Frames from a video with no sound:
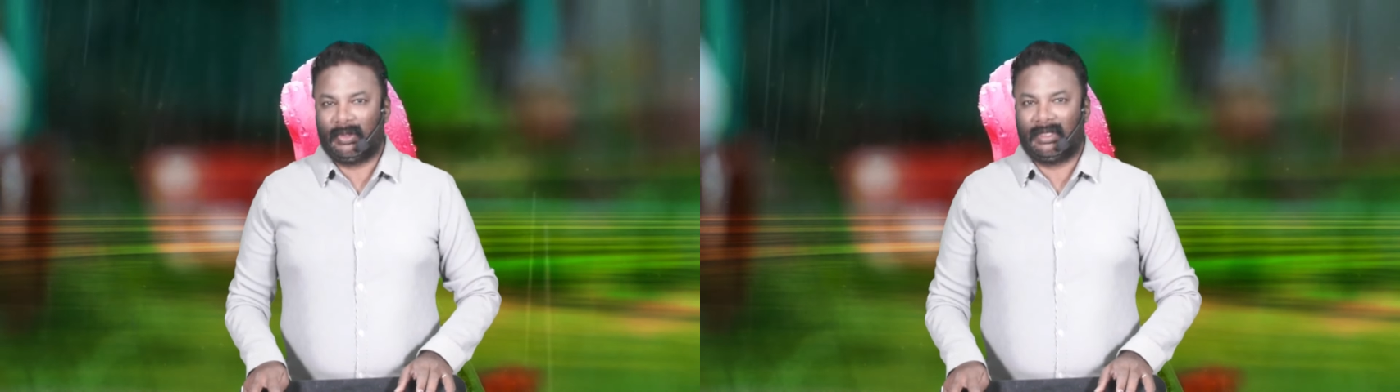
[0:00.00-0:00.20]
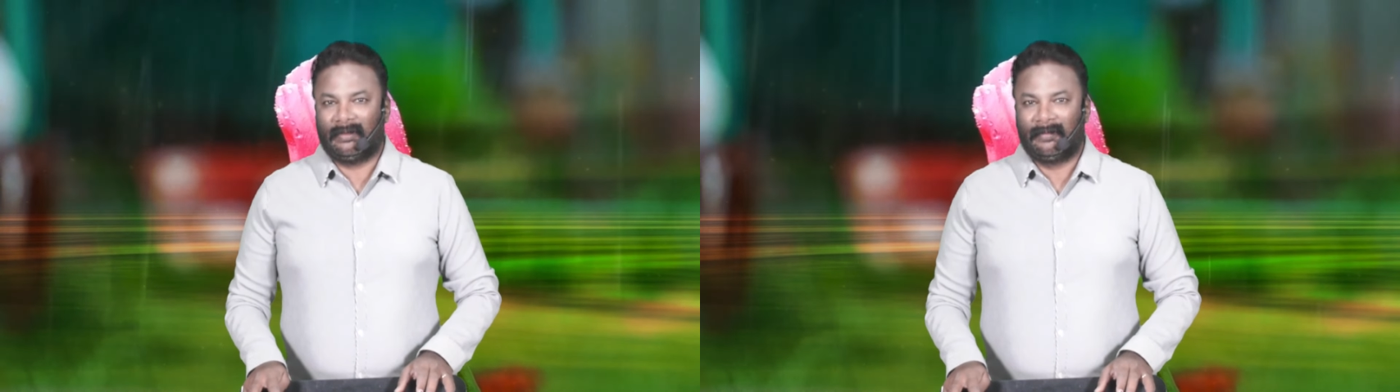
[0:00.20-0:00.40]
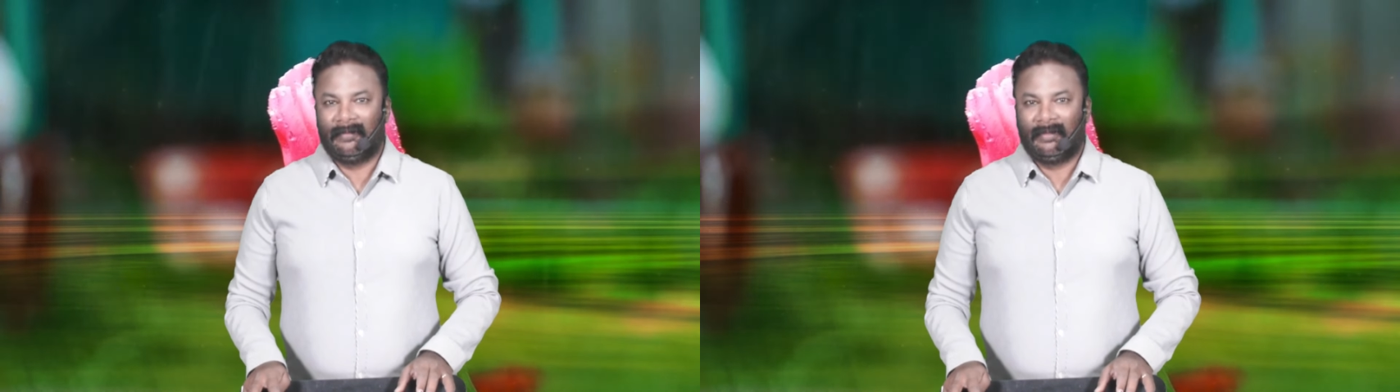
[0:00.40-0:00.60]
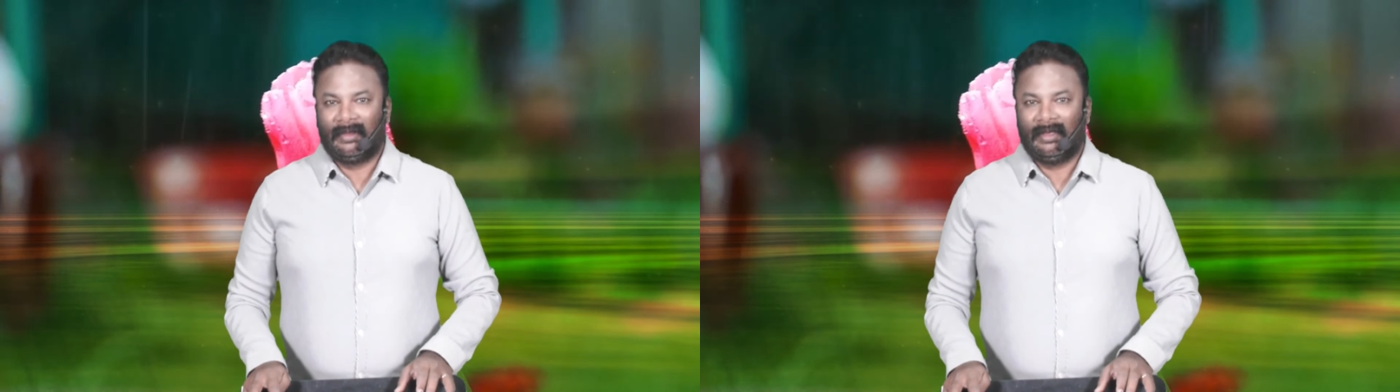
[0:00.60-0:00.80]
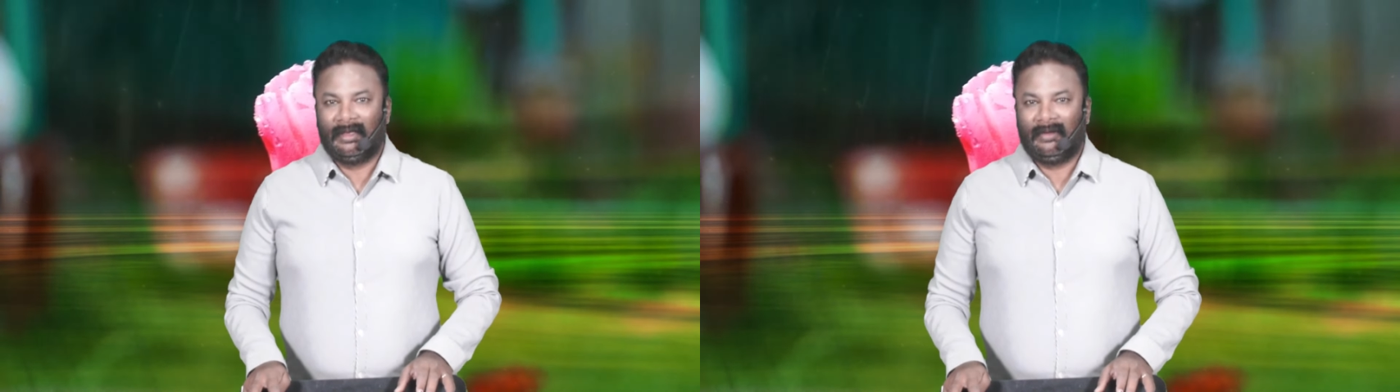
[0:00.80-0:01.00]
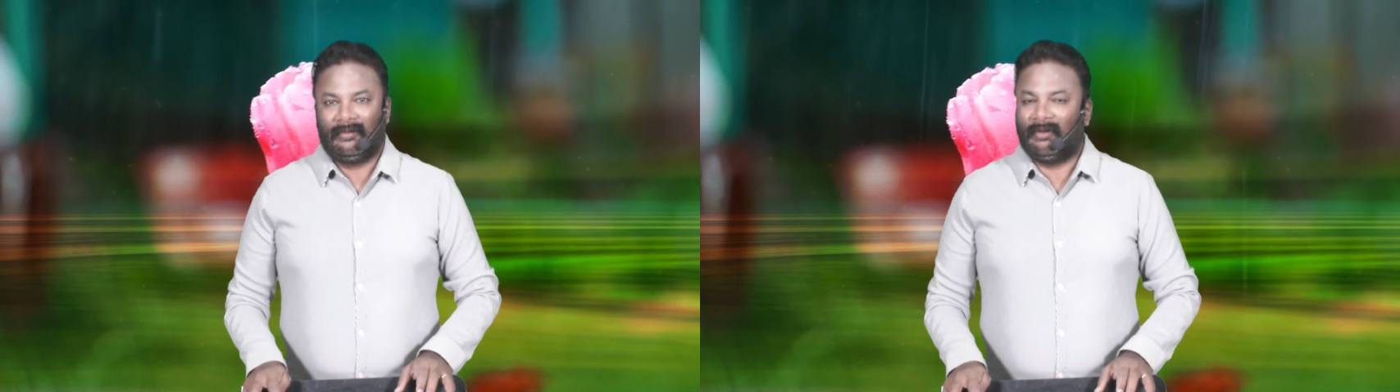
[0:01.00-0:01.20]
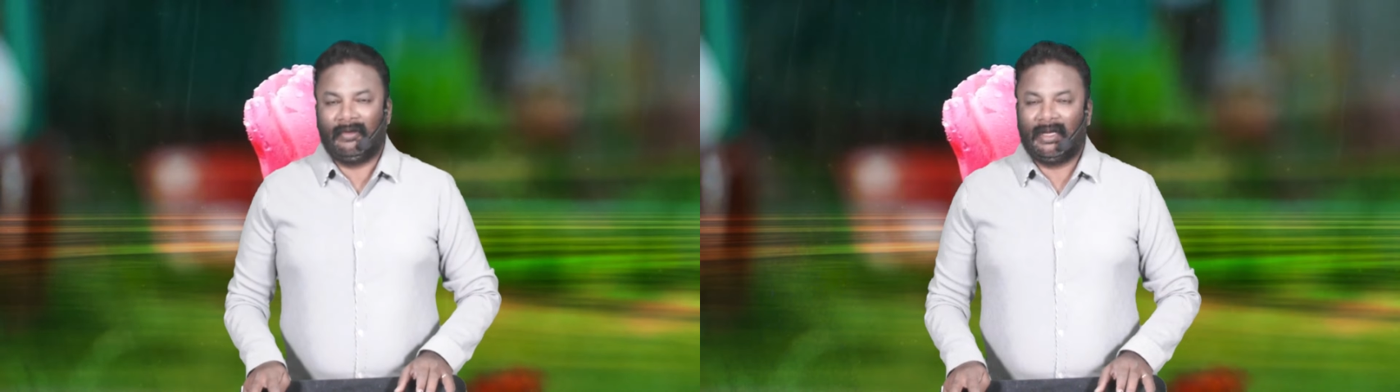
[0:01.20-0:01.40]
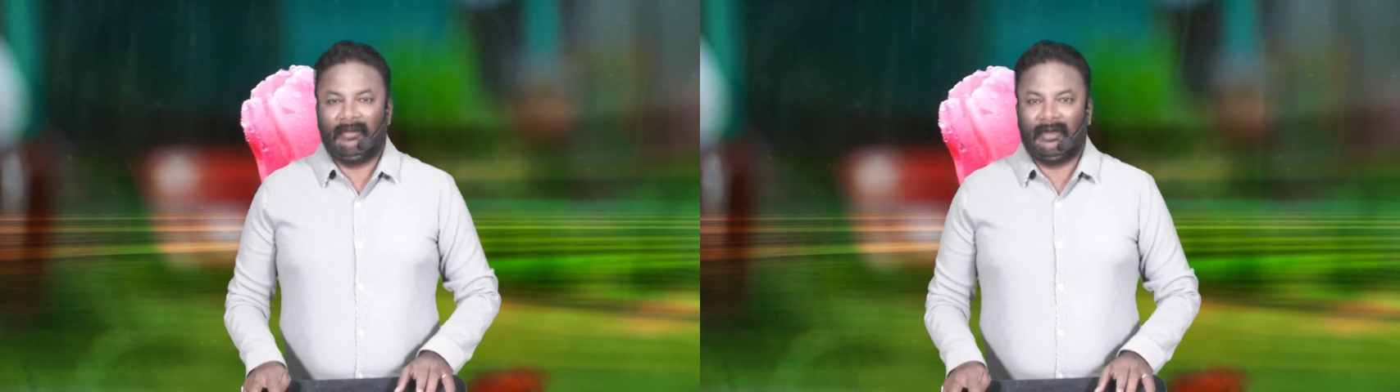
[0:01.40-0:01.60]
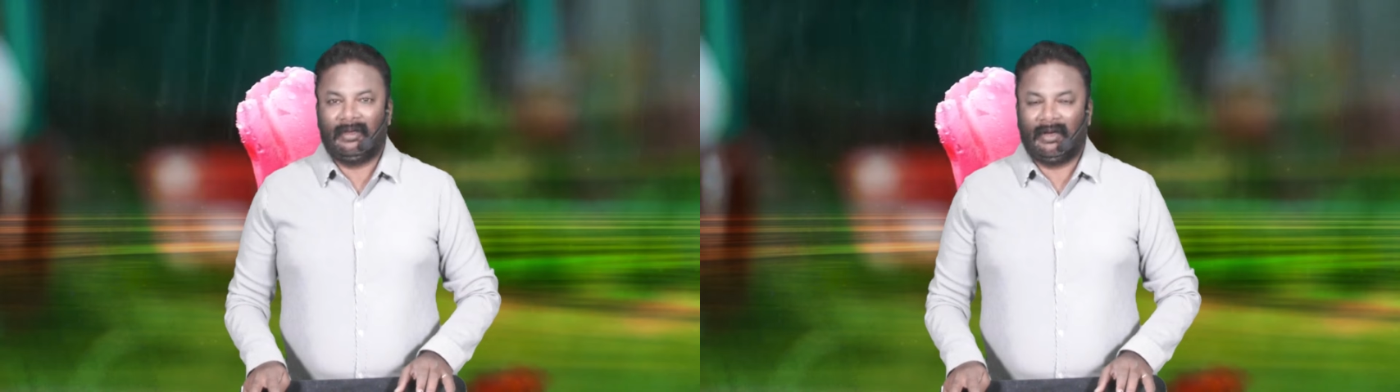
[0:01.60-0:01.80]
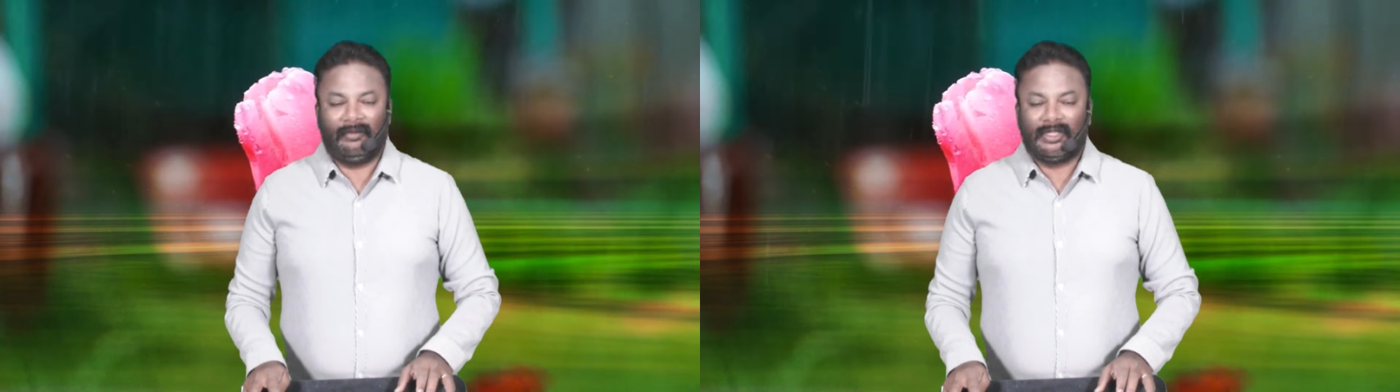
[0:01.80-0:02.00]
word from
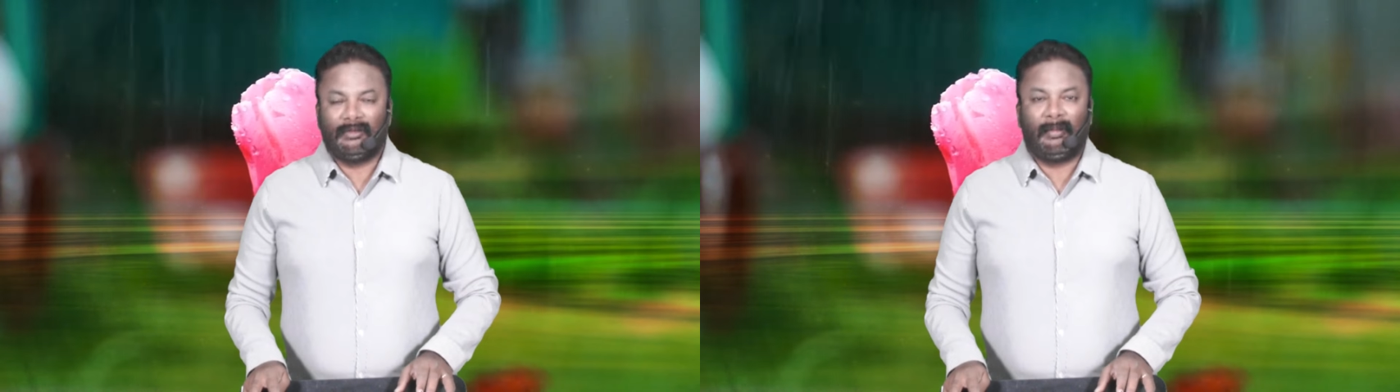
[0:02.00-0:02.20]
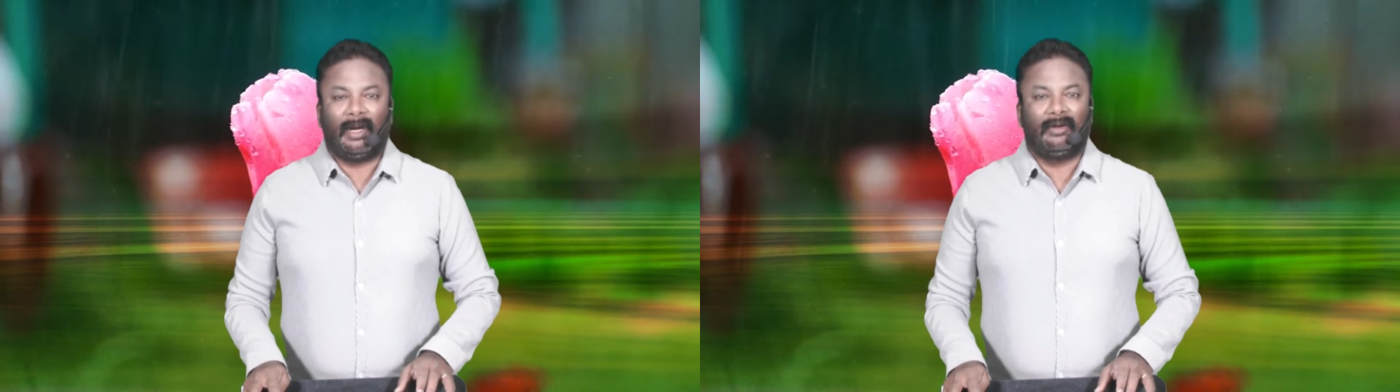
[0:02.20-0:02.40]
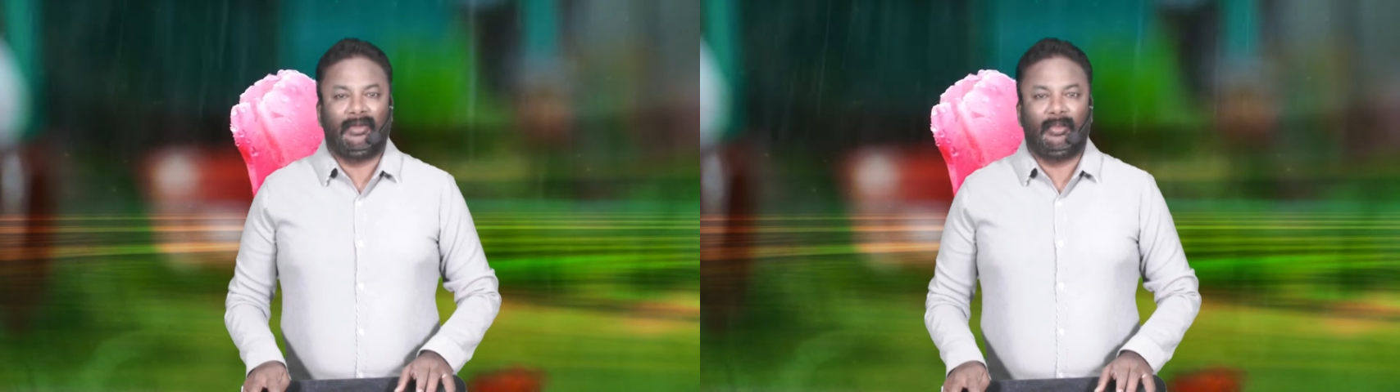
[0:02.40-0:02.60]
wherever and whichever part of